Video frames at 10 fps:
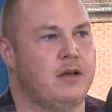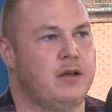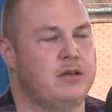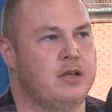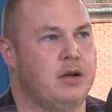
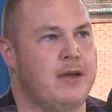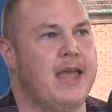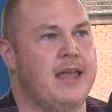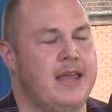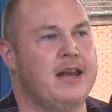
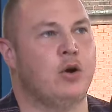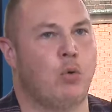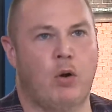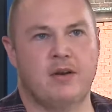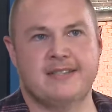
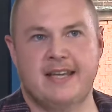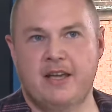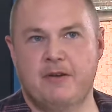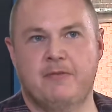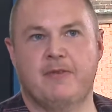inequality
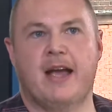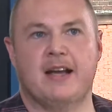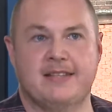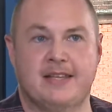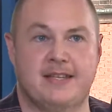of
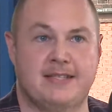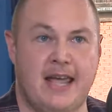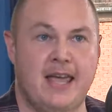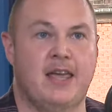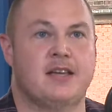access to
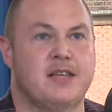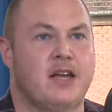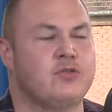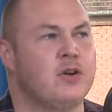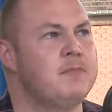tech,
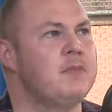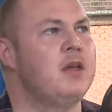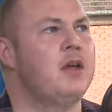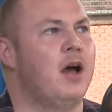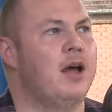etc.
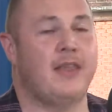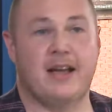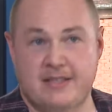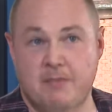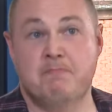And that
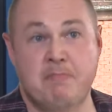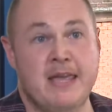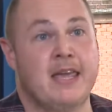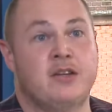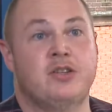is a
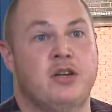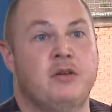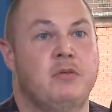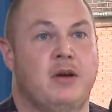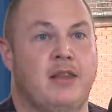big
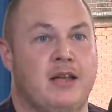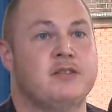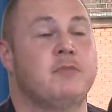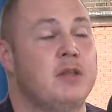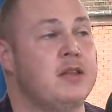issue, and that's
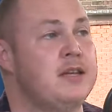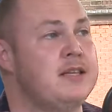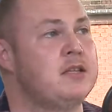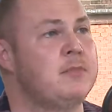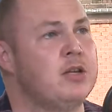something that
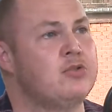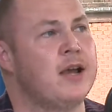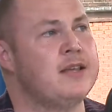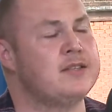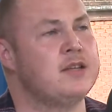needs to be
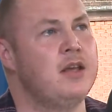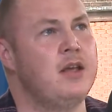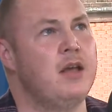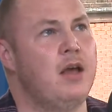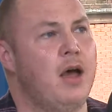addressed.
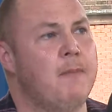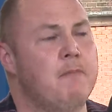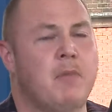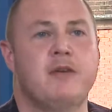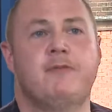
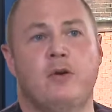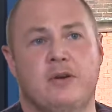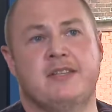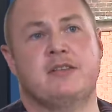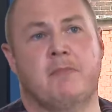My
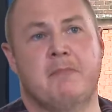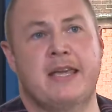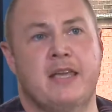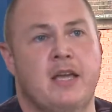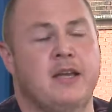focus is on
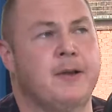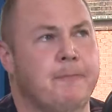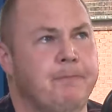making